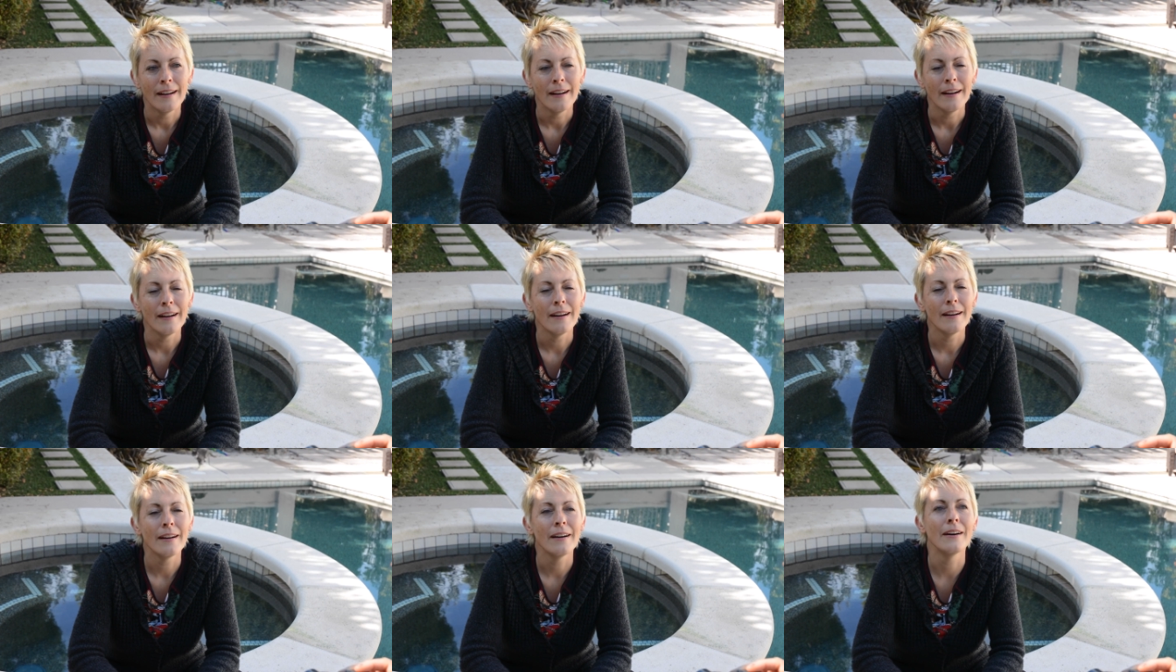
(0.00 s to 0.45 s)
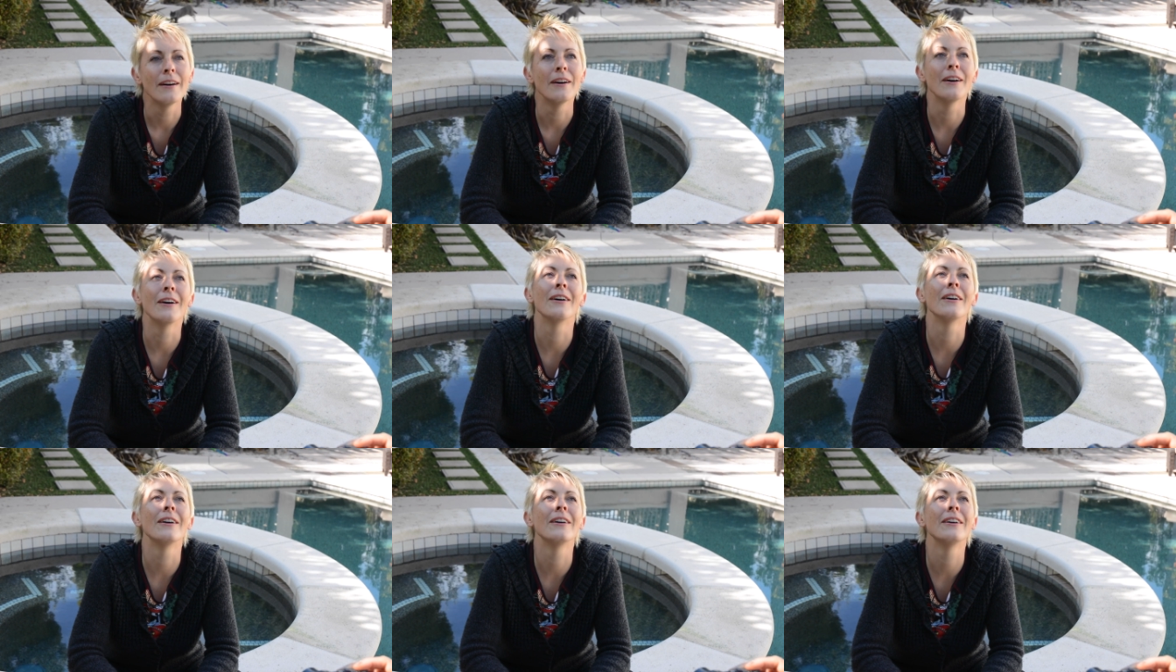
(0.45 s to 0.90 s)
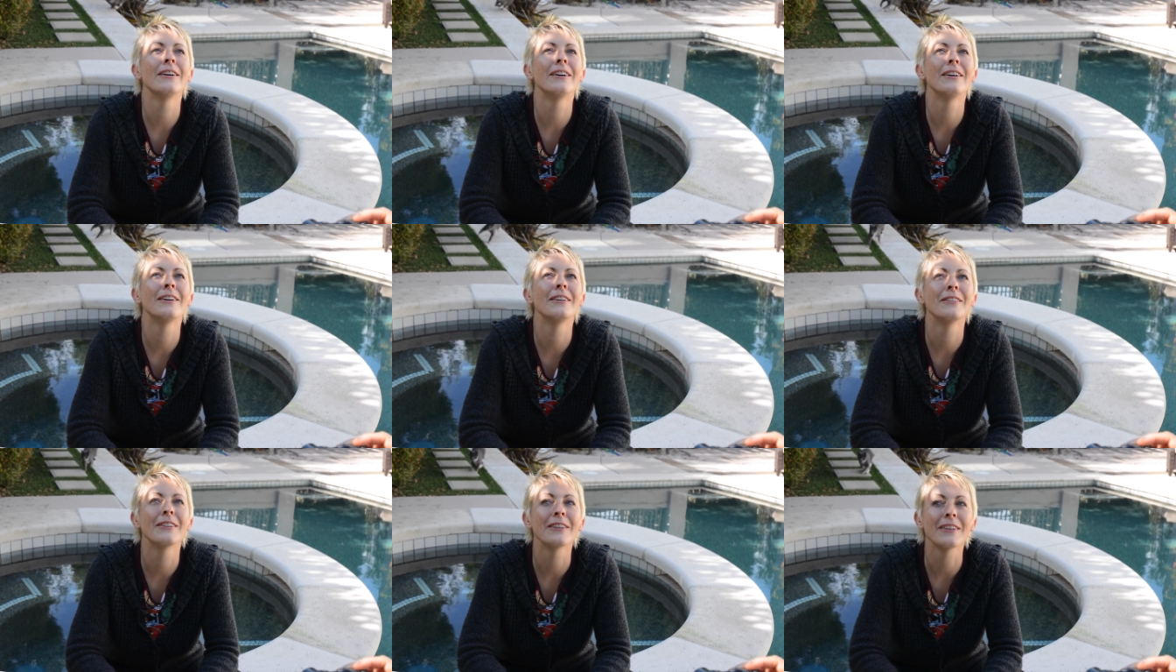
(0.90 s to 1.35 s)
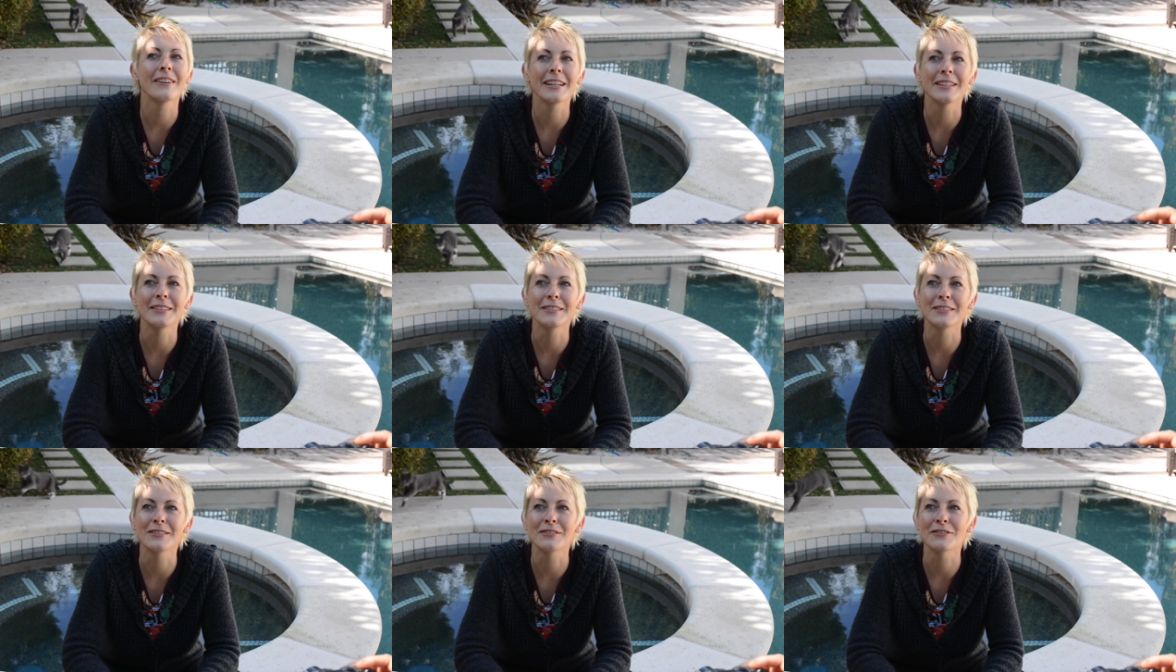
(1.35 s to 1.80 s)
What do
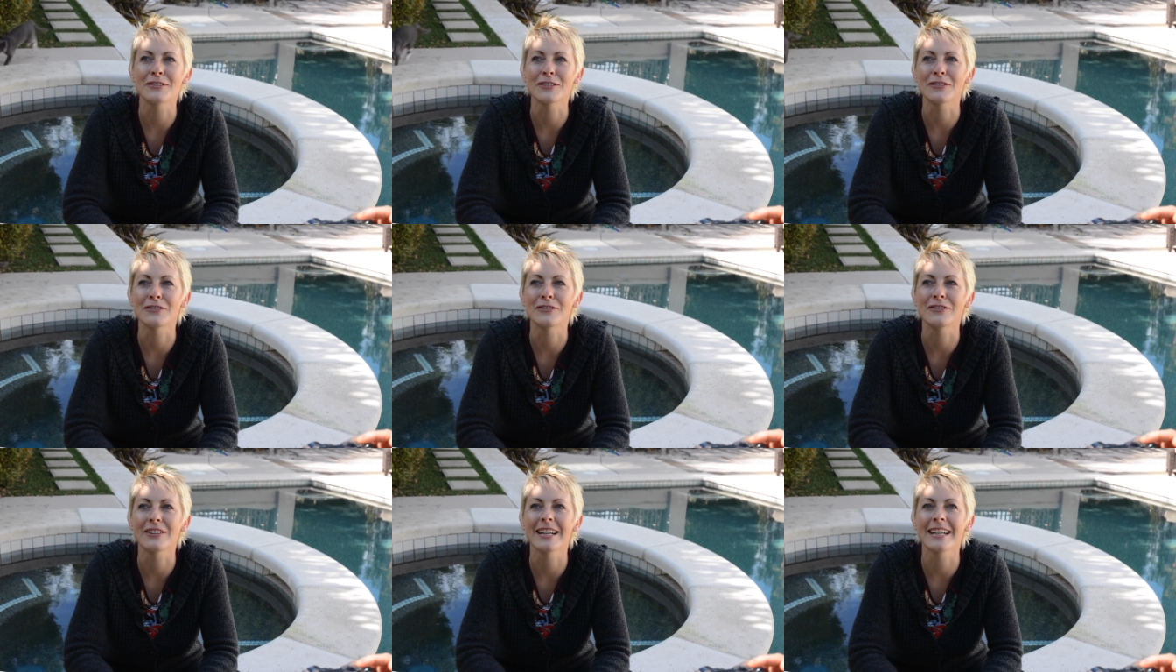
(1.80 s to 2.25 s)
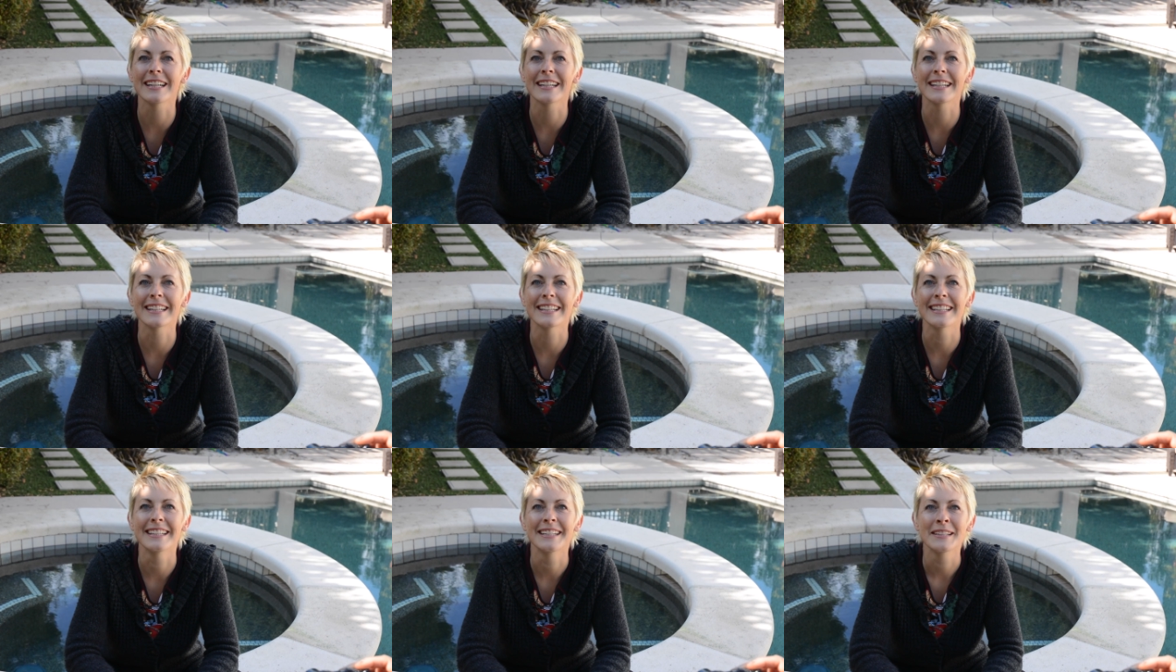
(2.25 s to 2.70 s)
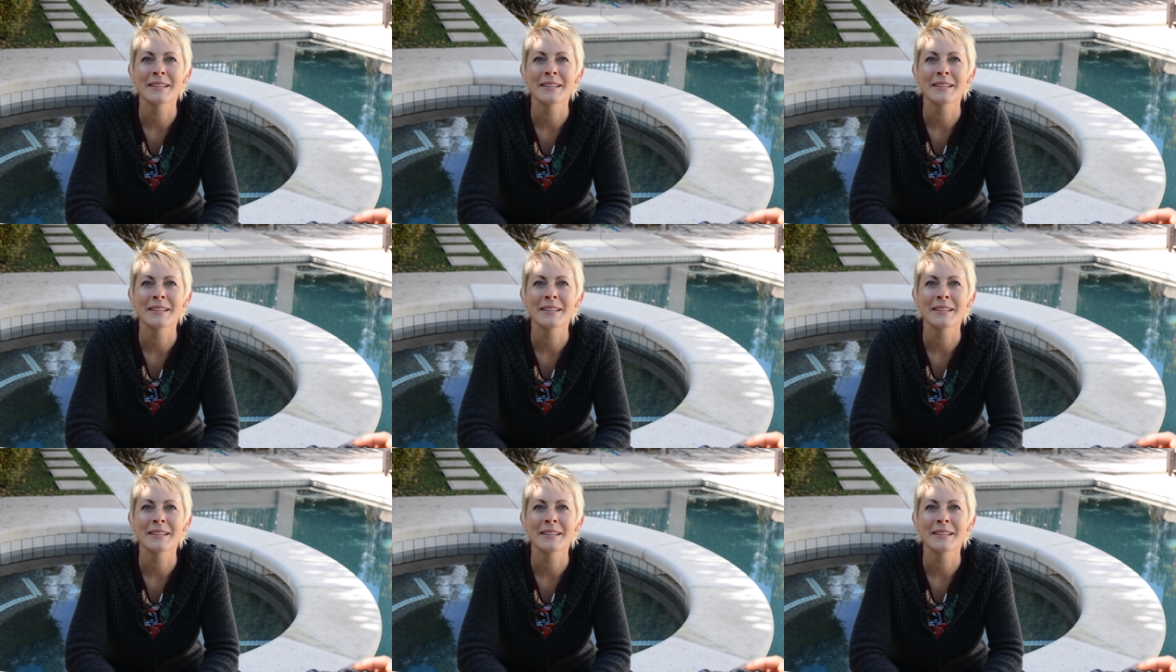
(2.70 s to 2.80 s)
I do for fun?